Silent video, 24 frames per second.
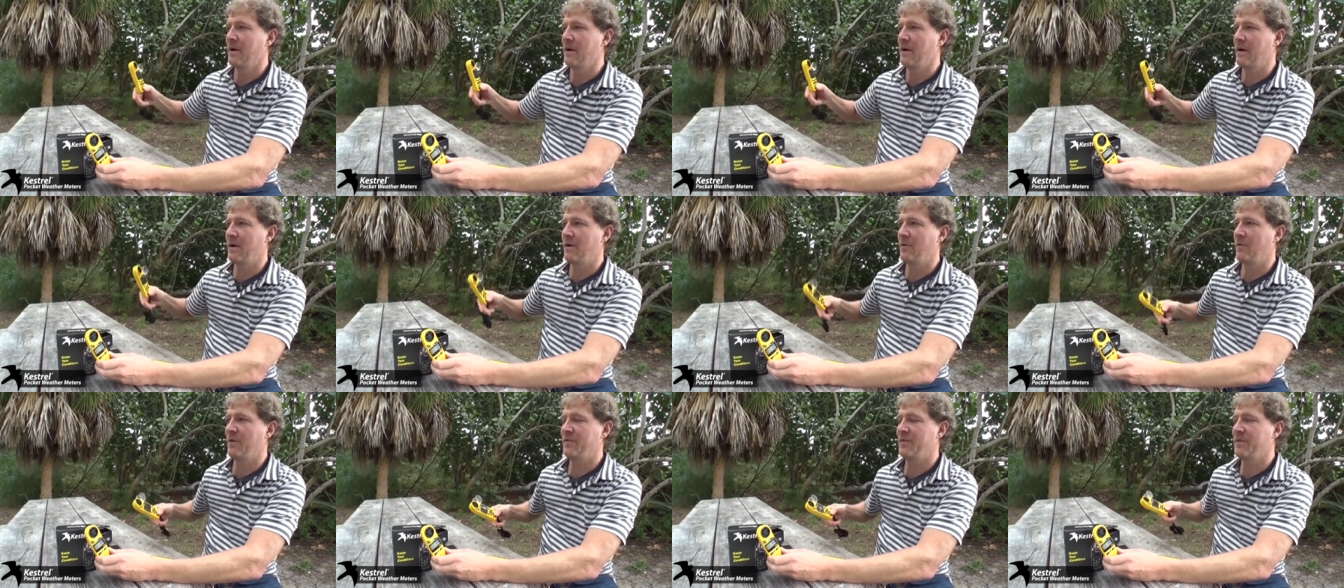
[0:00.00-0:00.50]

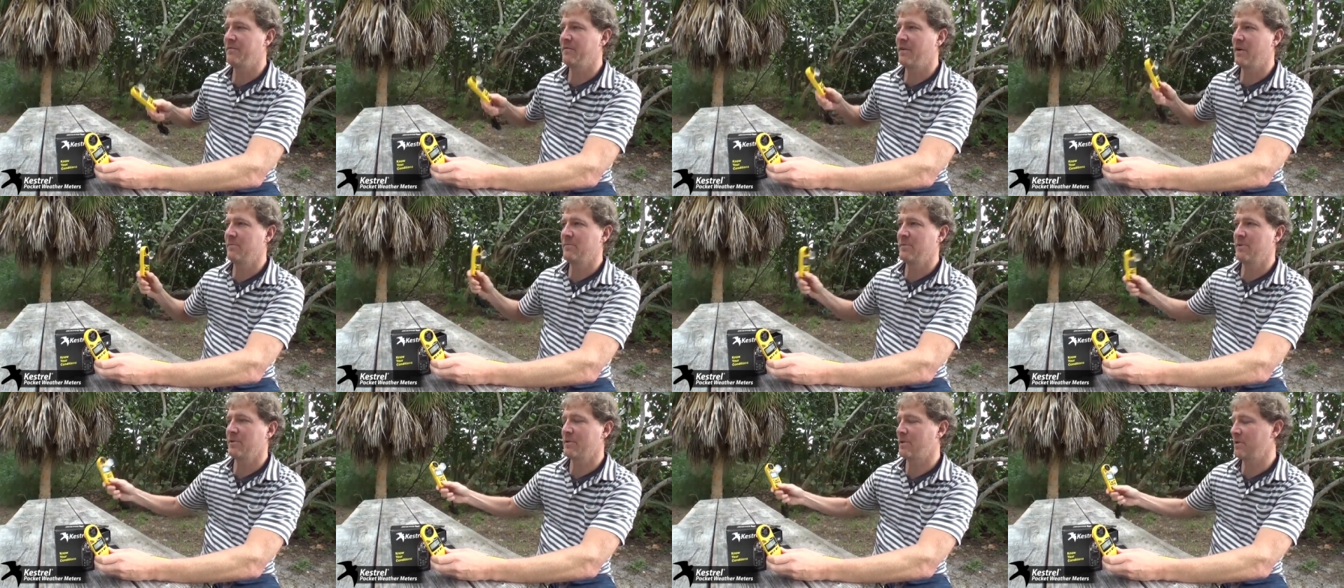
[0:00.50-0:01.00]
uh, what the
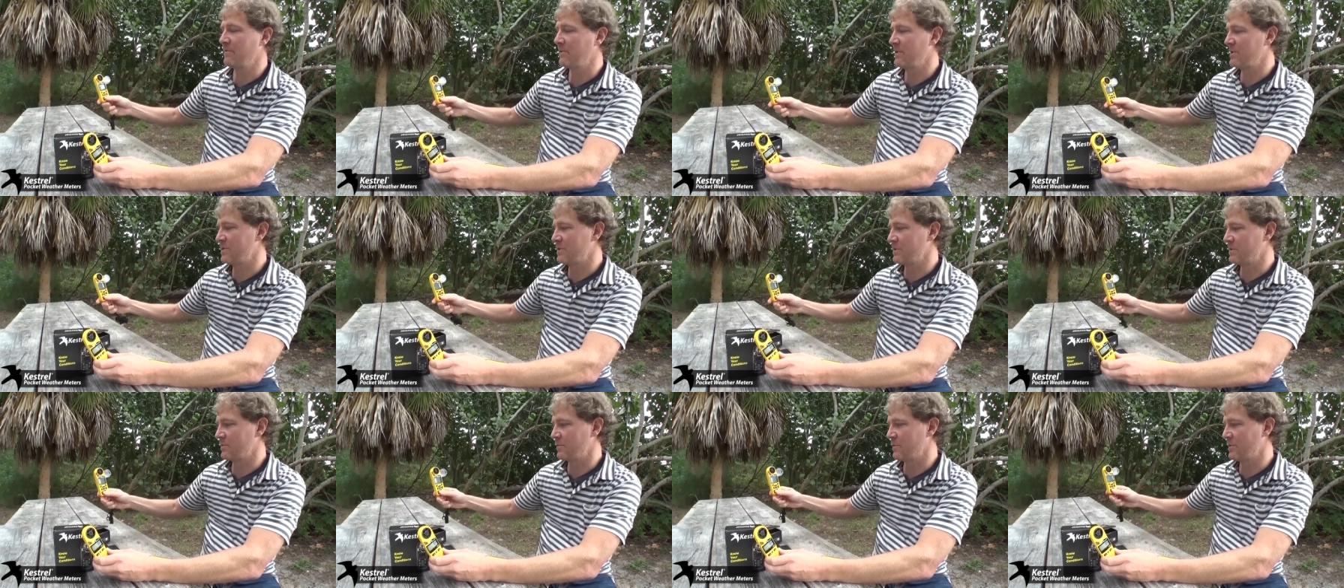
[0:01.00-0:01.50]
environmental
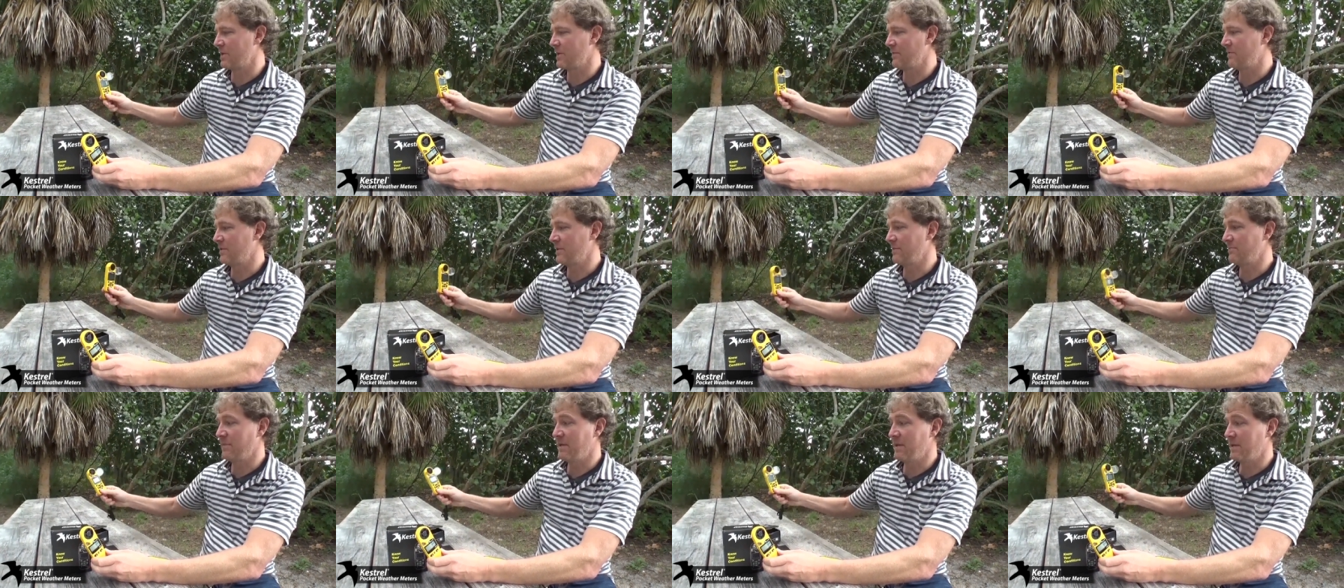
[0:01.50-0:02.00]
conditions were
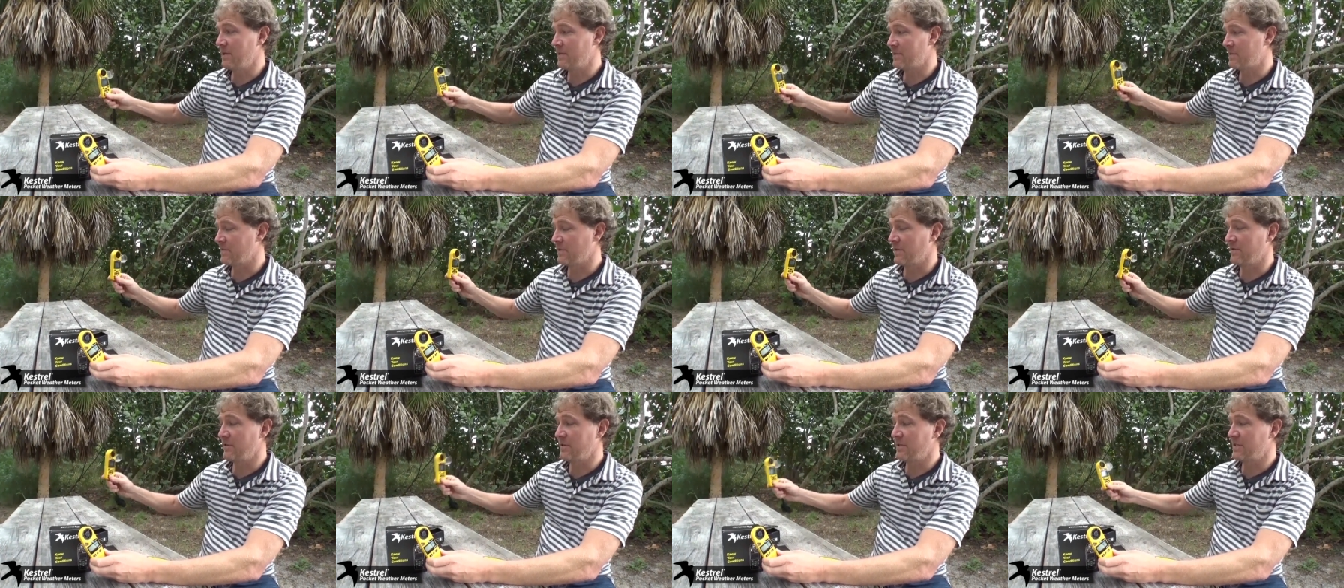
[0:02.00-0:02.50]
every minute
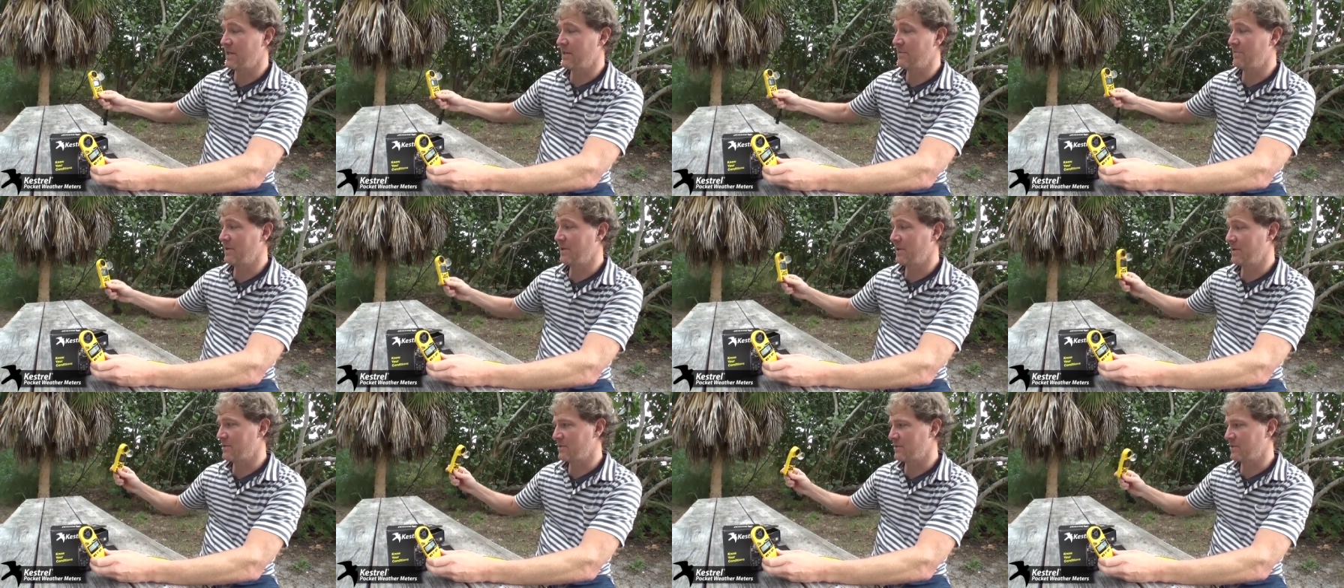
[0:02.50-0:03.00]
or every 10
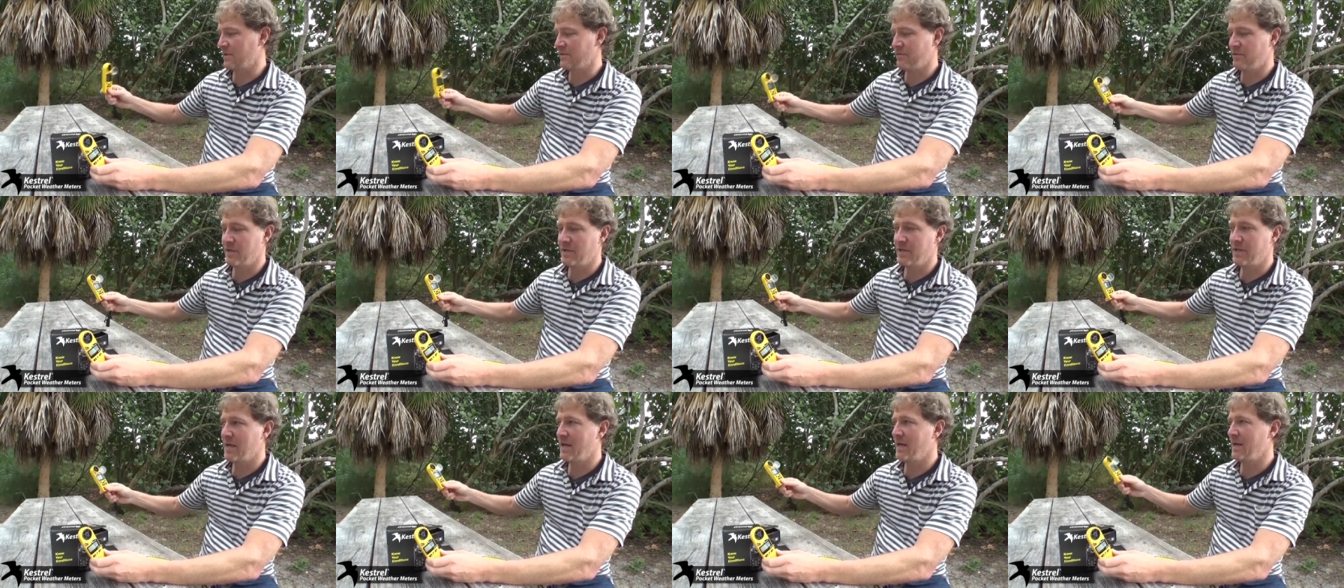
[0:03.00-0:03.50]
minutes or
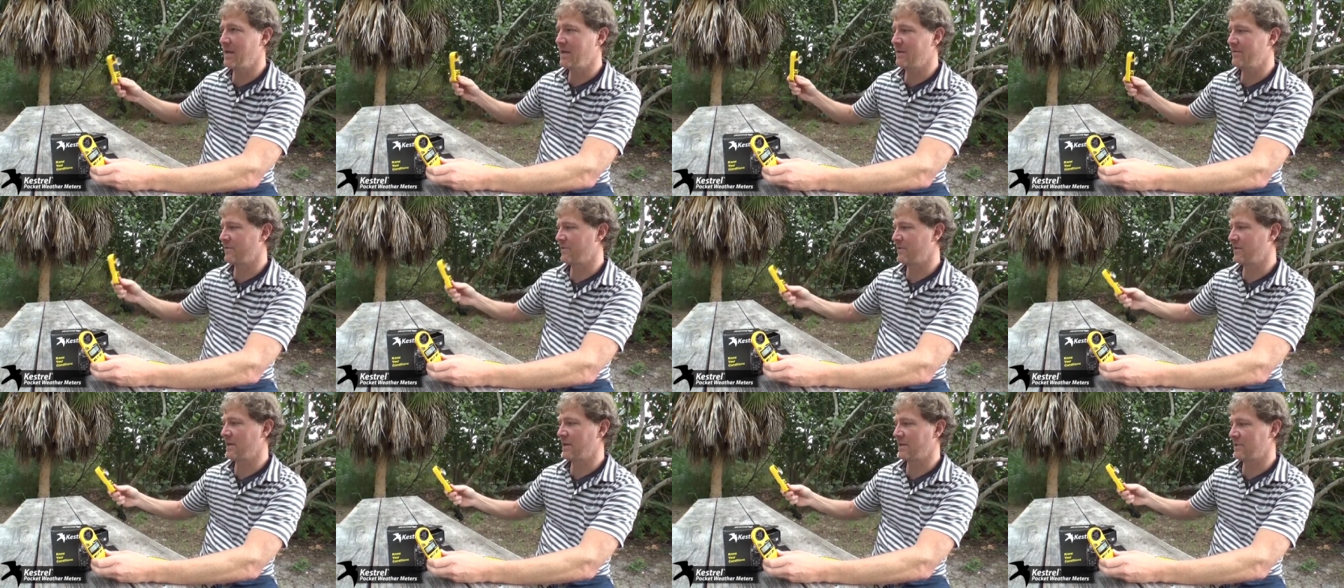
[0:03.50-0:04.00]
every day
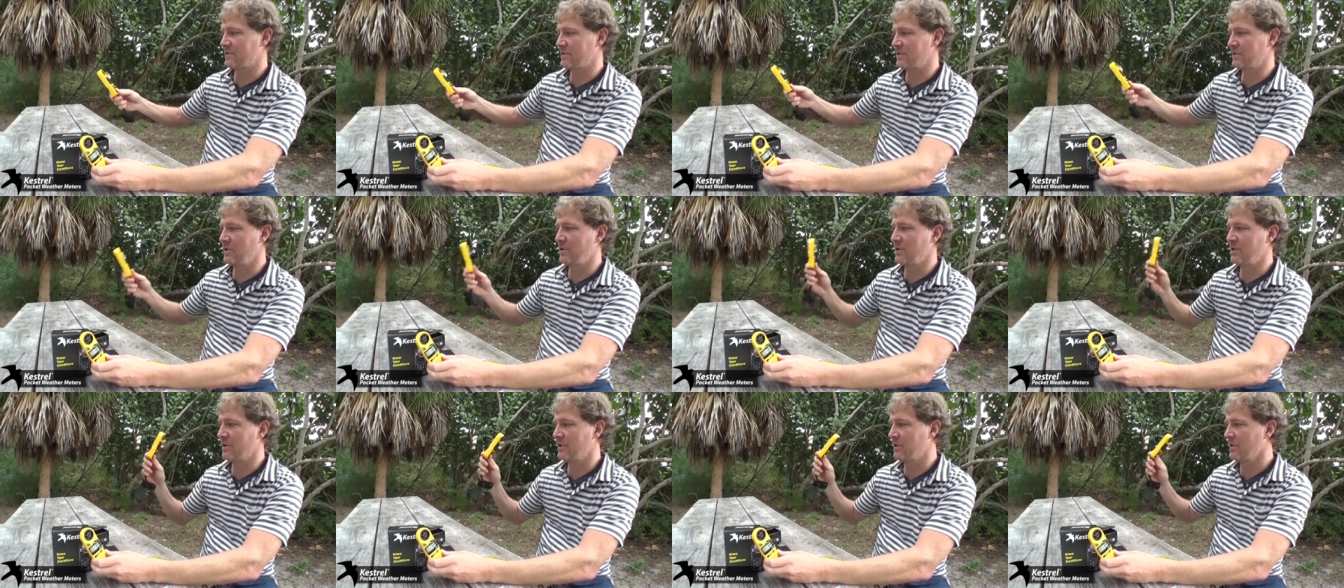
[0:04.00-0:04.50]
for the next
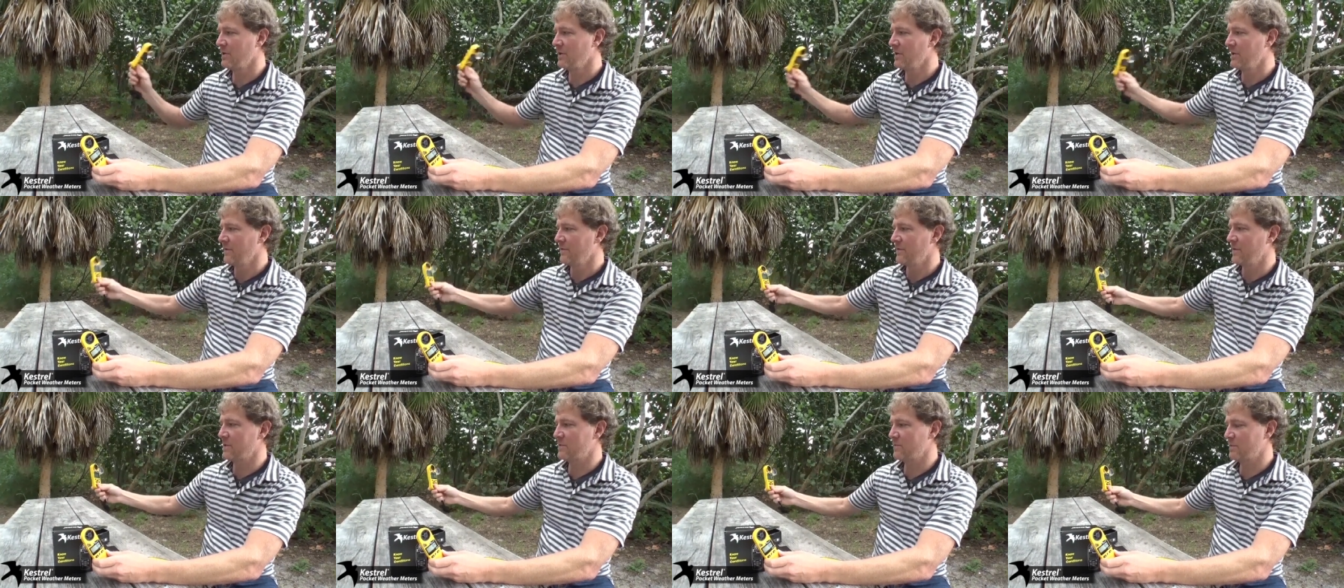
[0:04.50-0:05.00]
year,
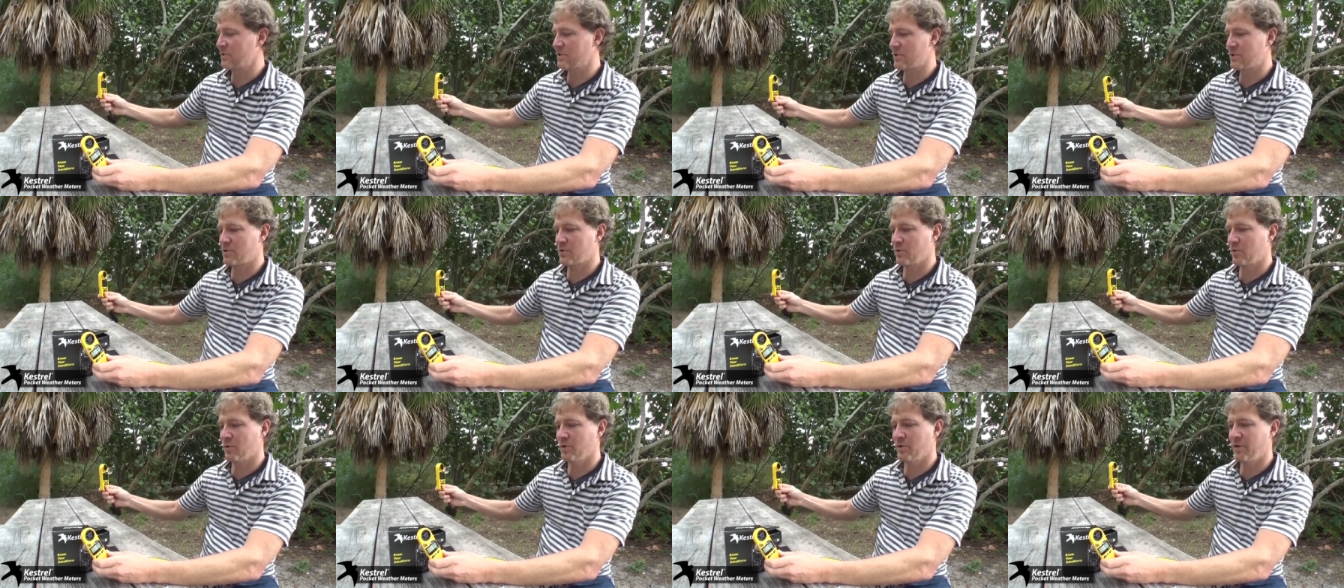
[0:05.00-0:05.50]
this would
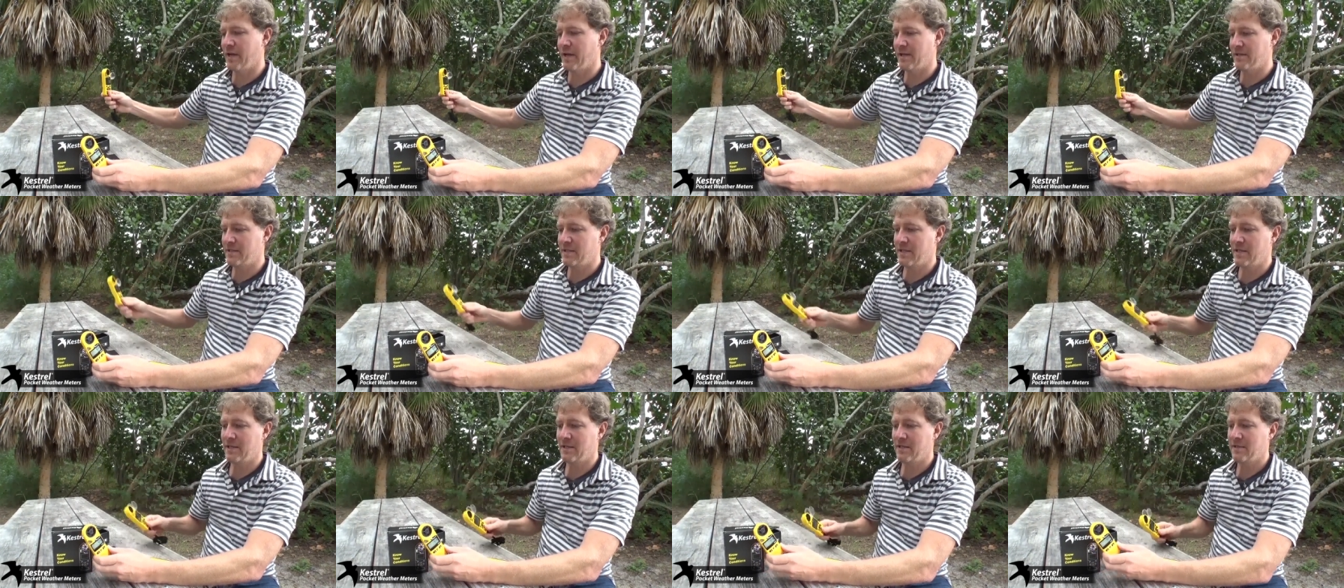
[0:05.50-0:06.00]
store that
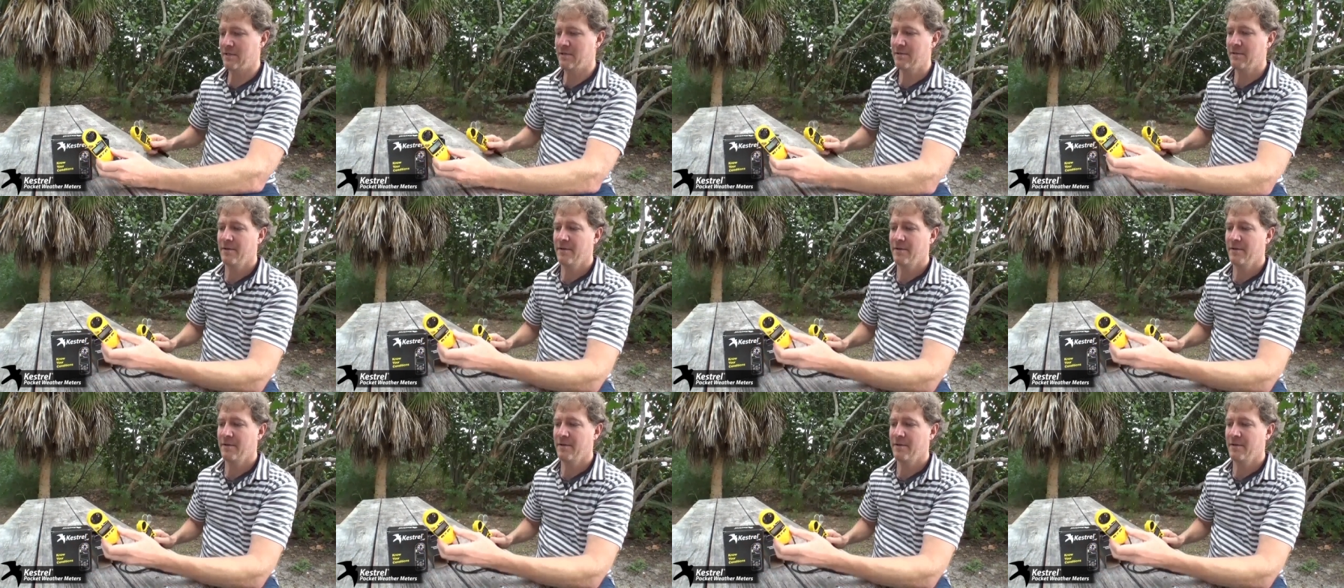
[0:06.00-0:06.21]
data.